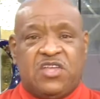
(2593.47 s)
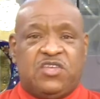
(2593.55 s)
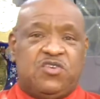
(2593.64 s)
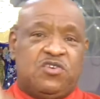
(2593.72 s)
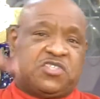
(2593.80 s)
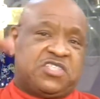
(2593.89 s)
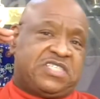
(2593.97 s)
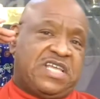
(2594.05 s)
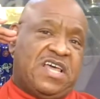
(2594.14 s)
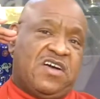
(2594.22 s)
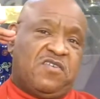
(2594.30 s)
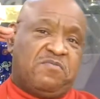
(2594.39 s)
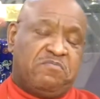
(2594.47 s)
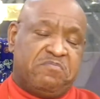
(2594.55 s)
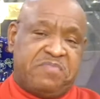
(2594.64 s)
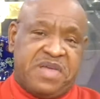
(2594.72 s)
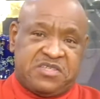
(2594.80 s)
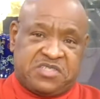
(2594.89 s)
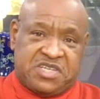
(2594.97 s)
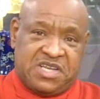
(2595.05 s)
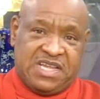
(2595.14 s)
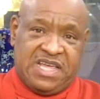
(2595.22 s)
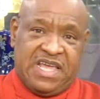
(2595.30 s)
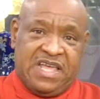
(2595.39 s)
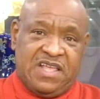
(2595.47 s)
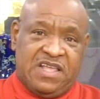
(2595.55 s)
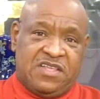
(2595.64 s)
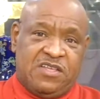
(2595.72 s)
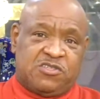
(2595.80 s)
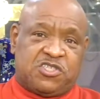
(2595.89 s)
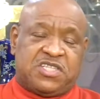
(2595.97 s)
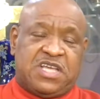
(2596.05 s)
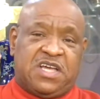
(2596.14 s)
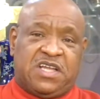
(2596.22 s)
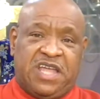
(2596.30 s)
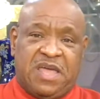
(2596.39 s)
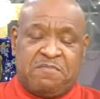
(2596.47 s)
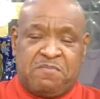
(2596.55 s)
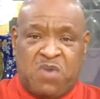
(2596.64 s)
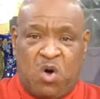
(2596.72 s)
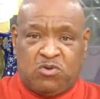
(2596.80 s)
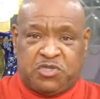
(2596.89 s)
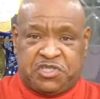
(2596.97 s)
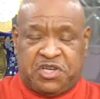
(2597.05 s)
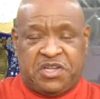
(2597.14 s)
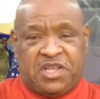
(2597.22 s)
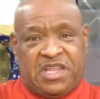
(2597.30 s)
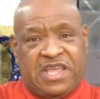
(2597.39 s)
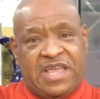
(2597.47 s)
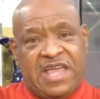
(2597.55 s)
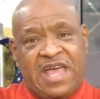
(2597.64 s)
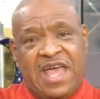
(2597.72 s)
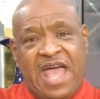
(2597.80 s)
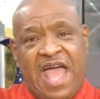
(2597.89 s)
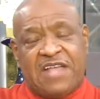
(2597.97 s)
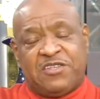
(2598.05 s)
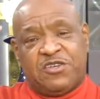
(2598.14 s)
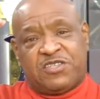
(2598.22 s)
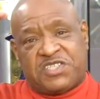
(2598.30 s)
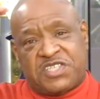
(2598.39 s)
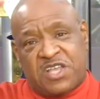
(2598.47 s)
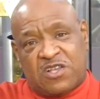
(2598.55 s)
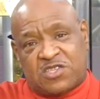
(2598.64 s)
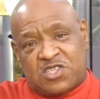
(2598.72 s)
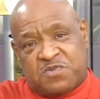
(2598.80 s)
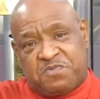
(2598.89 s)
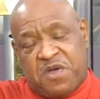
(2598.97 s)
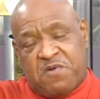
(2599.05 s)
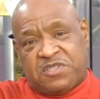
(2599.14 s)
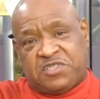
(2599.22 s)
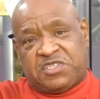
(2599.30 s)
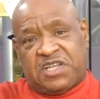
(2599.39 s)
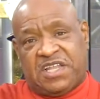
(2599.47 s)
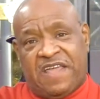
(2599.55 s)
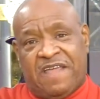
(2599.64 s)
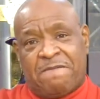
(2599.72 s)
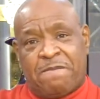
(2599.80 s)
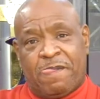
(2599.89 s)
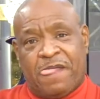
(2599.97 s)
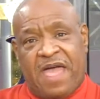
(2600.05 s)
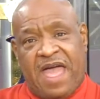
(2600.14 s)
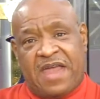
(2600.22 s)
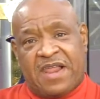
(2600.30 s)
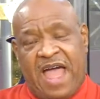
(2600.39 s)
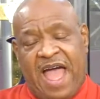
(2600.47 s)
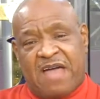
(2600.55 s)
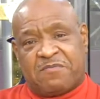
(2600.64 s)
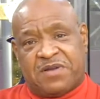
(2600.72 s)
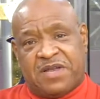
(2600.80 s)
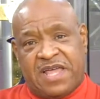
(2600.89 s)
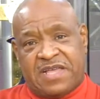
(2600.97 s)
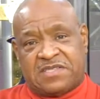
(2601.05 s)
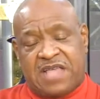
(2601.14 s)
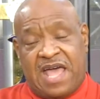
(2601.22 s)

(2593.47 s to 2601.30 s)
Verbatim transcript: you're still mentally, you're still emotionally, and you're still spiritually at a high place.